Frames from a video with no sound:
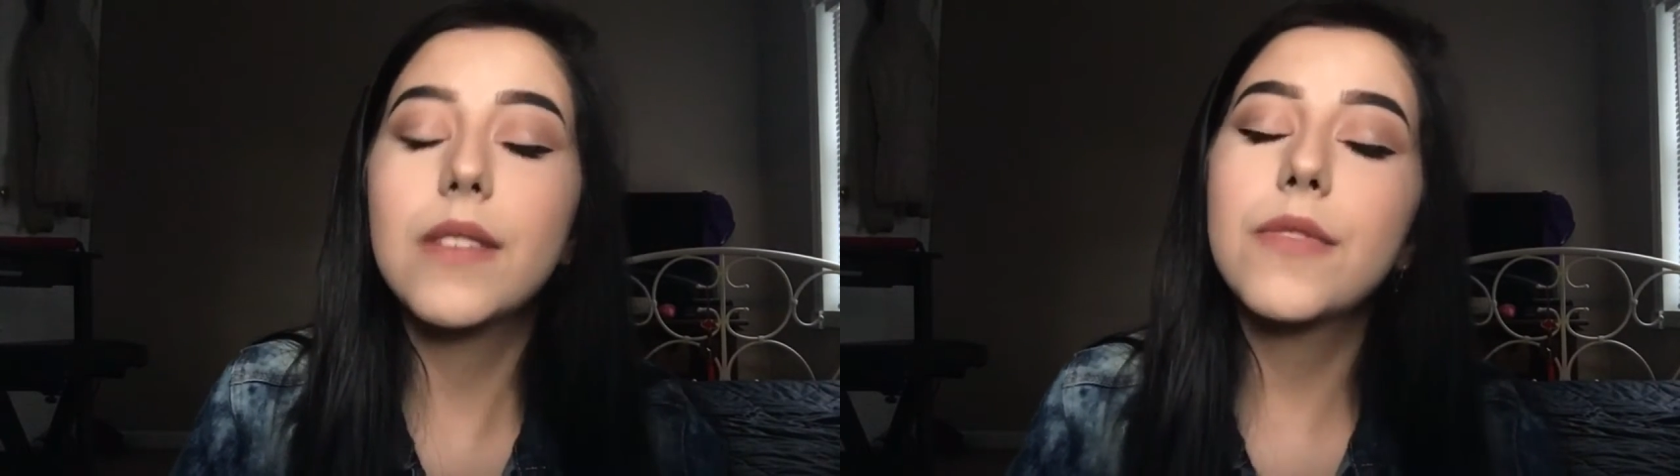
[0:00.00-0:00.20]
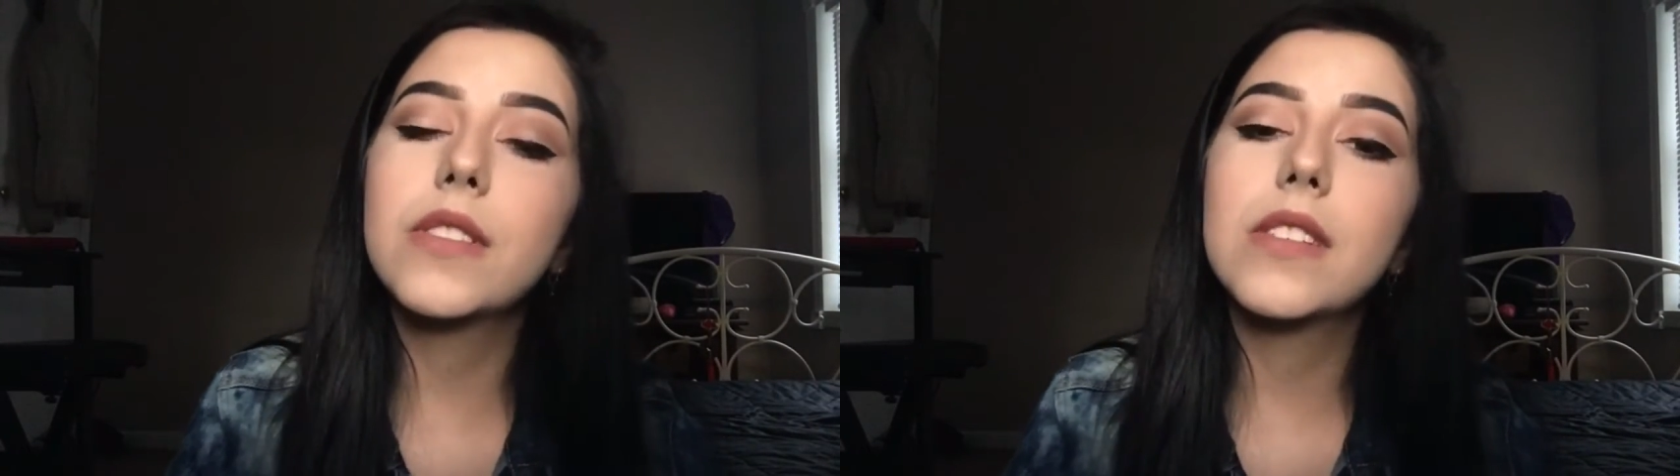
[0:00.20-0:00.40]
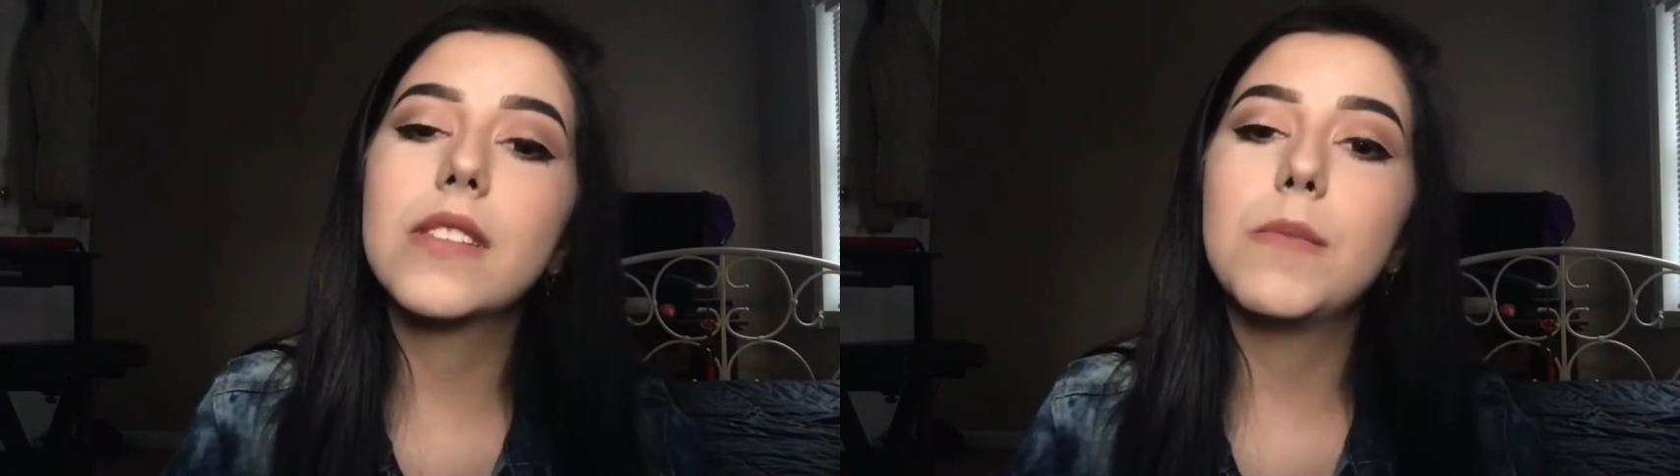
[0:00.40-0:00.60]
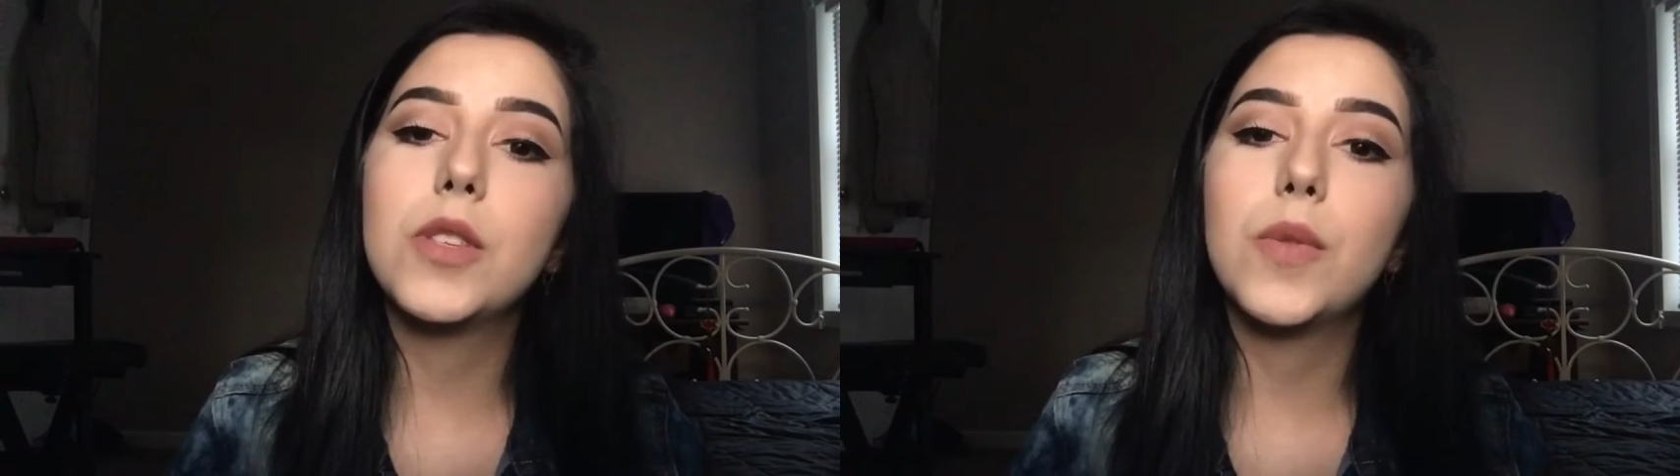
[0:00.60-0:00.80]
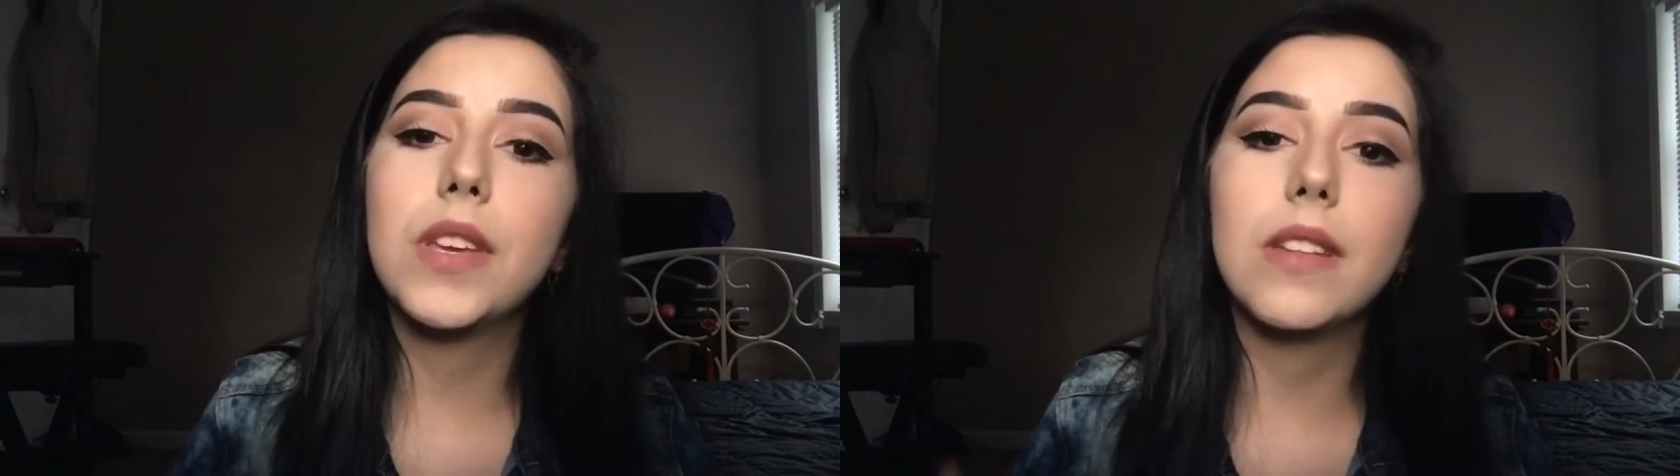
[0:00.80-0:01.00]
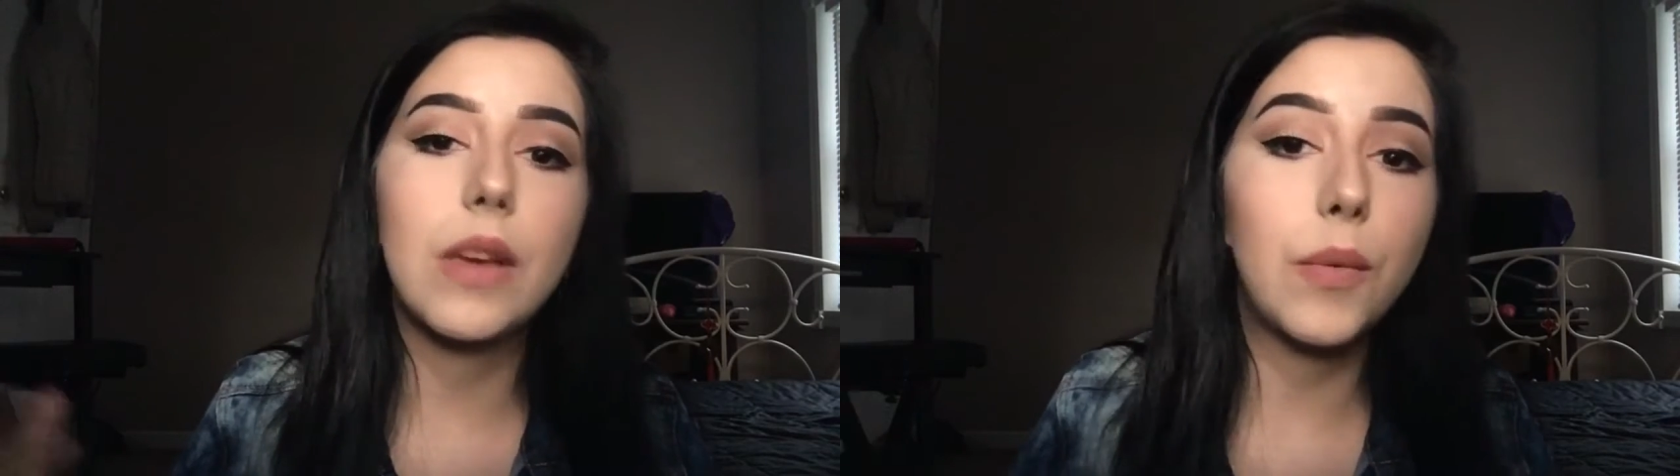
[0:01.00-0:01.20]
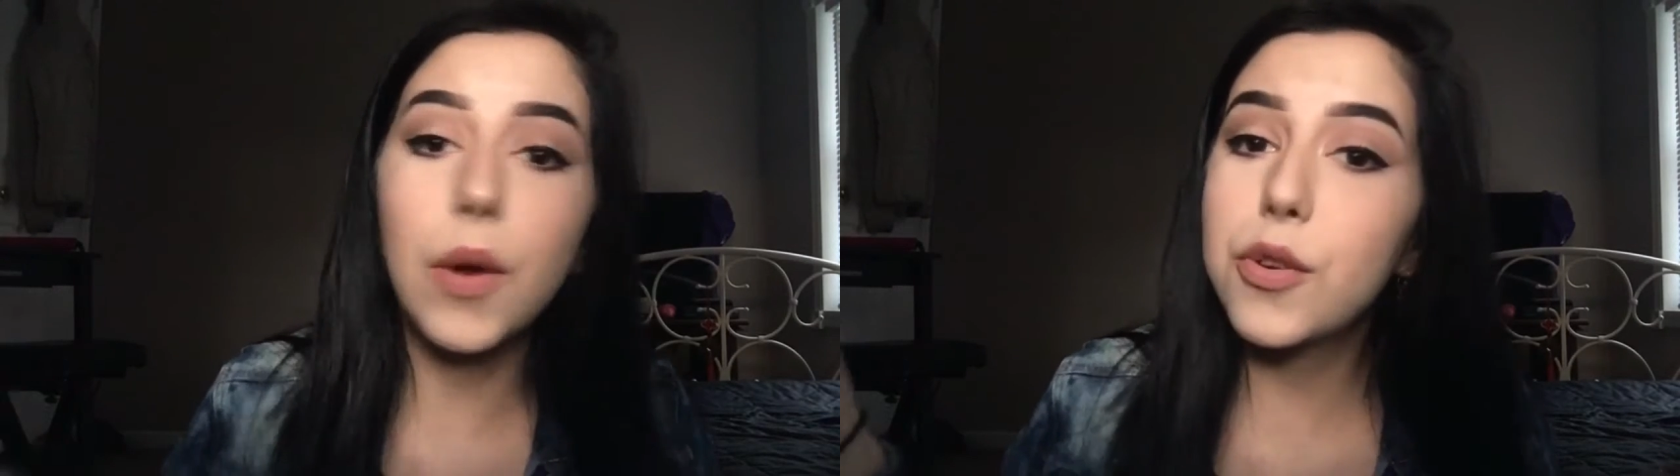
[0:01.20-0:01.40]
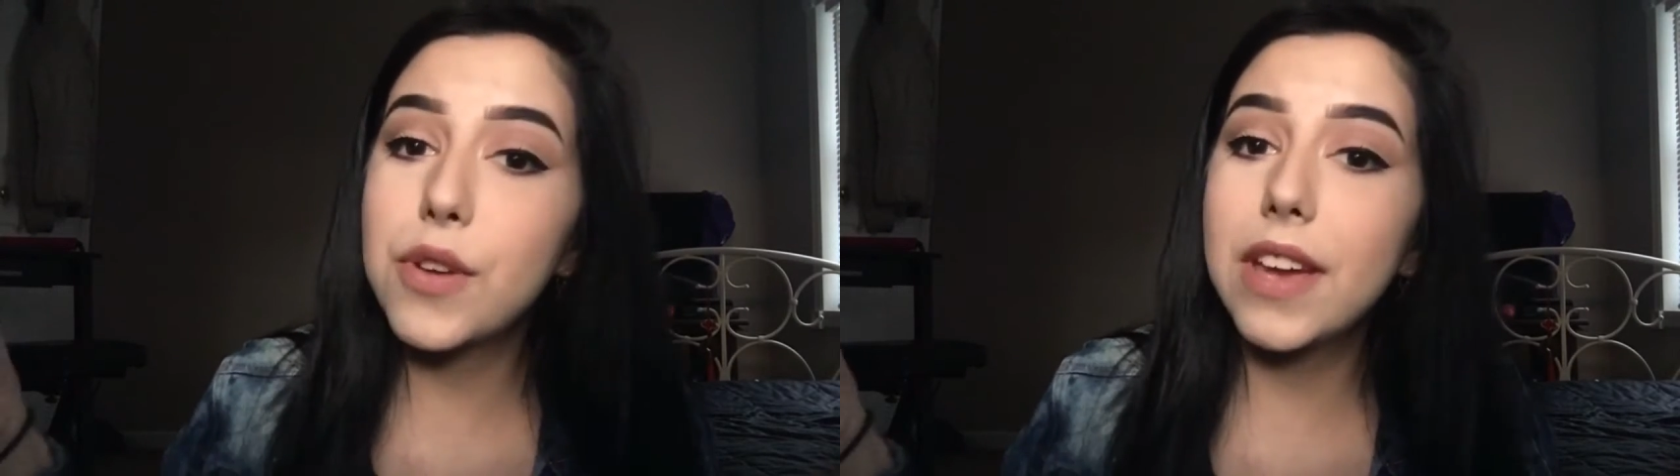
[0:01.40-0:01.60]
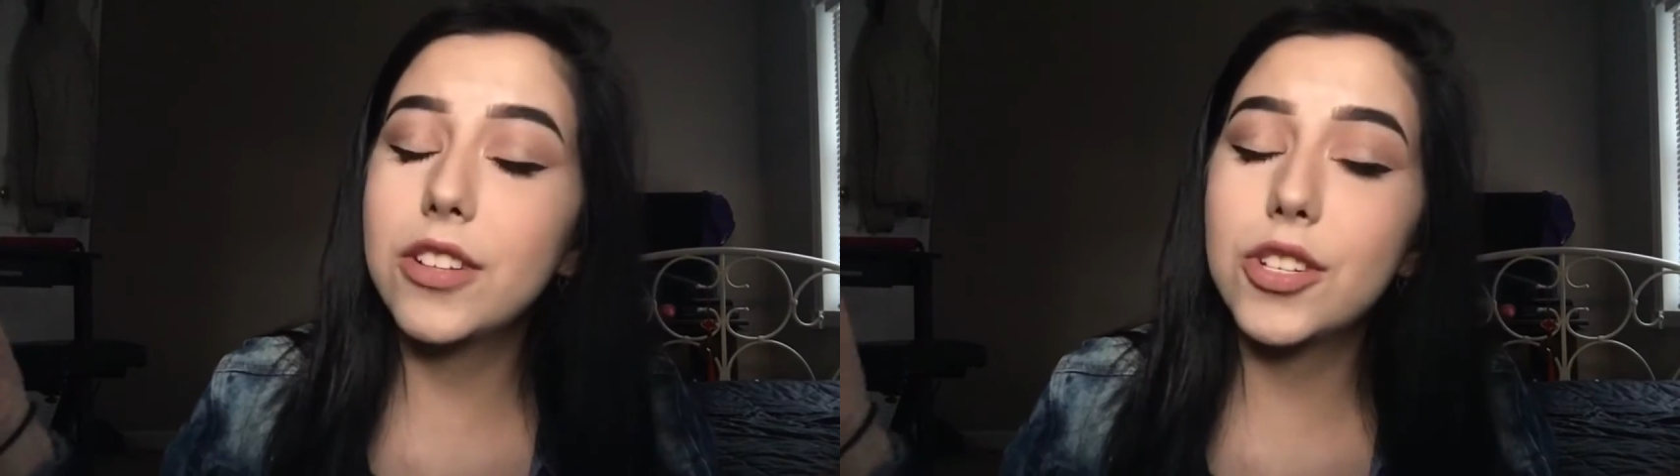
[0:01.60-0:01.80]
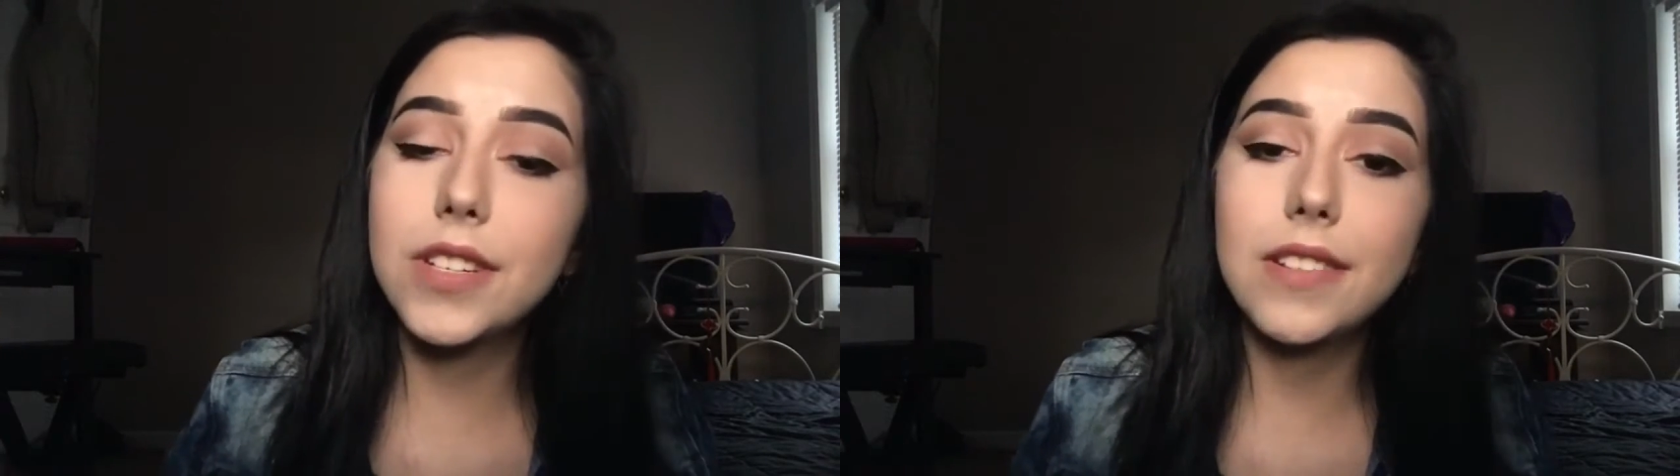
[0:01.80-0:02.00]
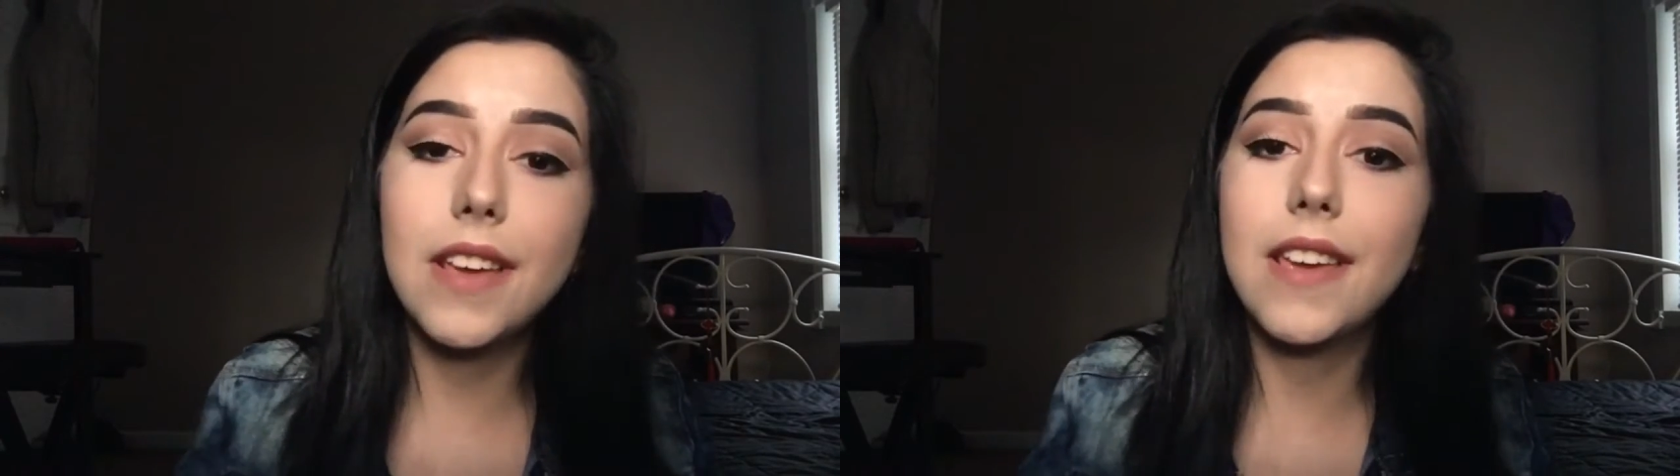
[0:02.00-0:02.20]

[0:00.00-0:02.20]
differences between a rotary engine